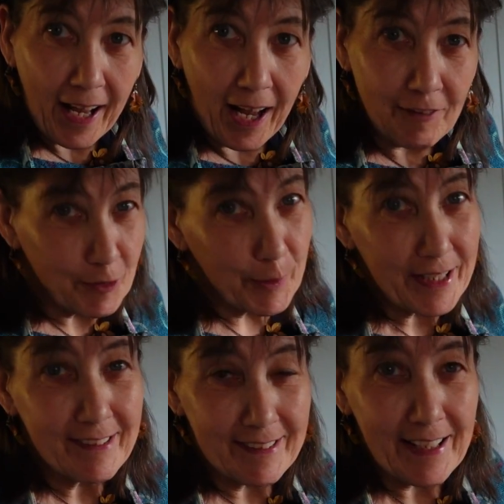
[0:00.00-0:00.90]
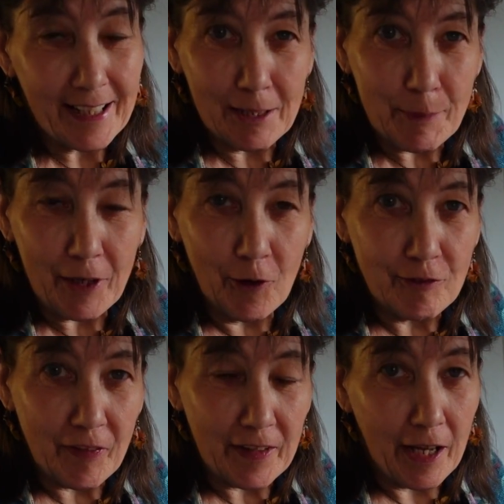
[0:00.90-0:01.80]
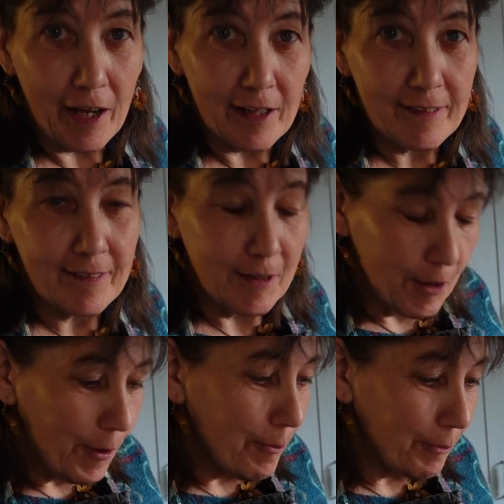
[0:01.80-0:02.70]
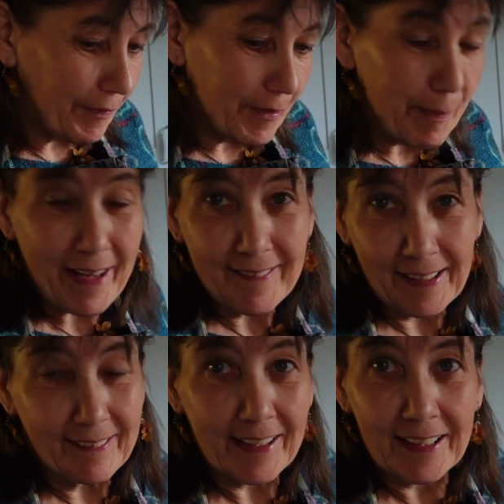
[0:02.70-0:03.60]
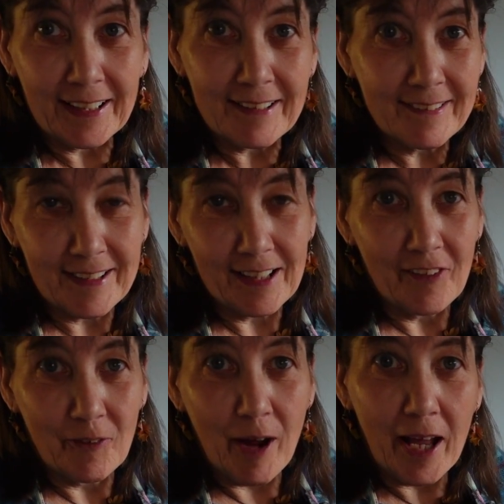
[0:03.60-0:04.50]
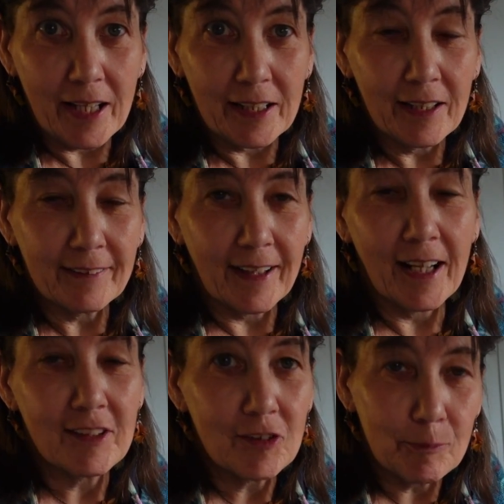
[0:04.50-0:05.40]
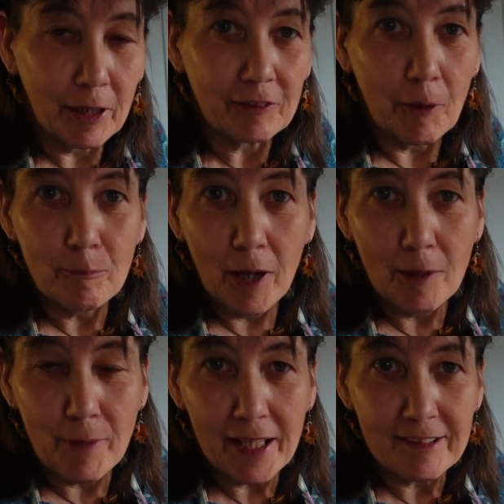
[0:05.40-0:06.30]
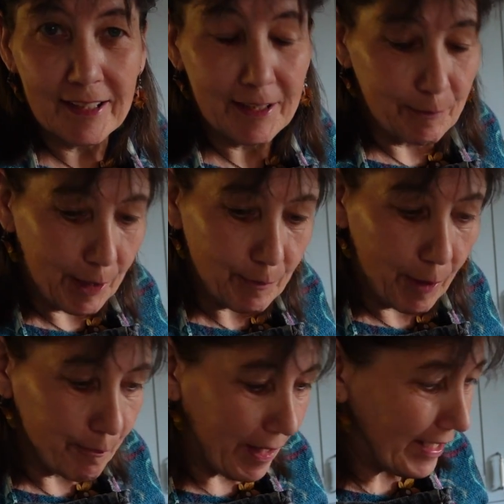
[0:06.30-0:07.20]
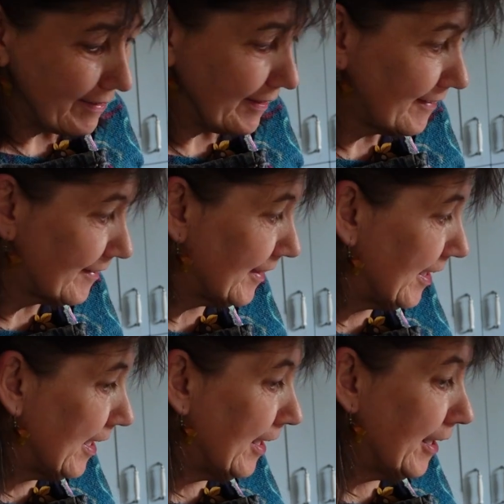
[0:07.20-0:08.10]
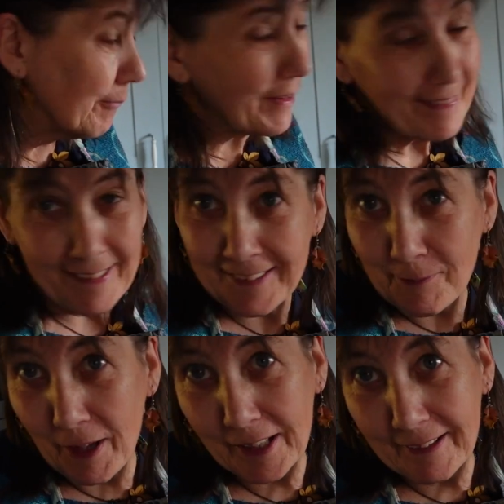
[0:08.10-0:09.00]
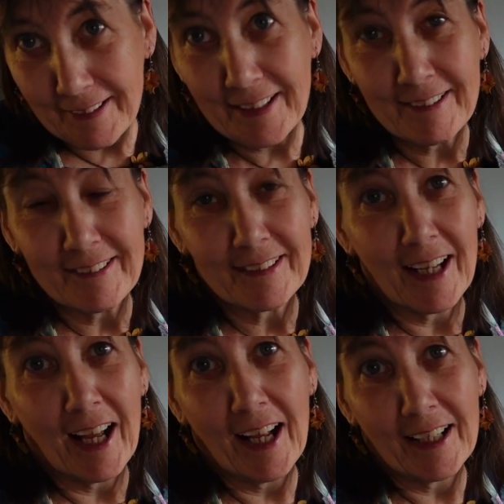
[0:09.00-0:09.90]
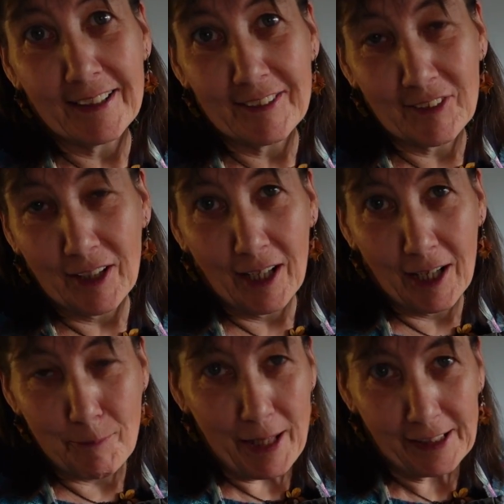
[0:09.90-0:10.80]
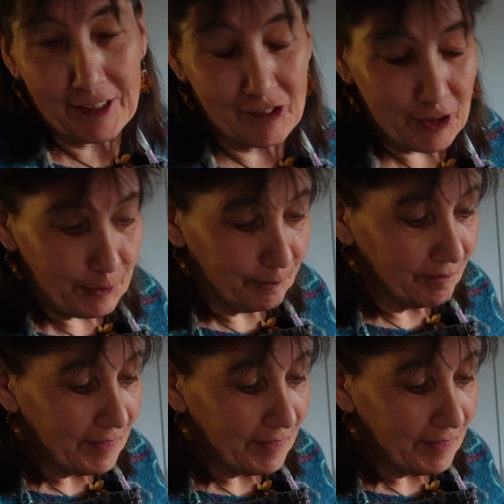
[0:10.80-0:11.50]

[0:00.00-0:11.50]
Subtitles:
I've tweaked it a little bit over the years, but the basic thing is still the way that my grandma made it, my mum made it, my sister makes it, and I make it too.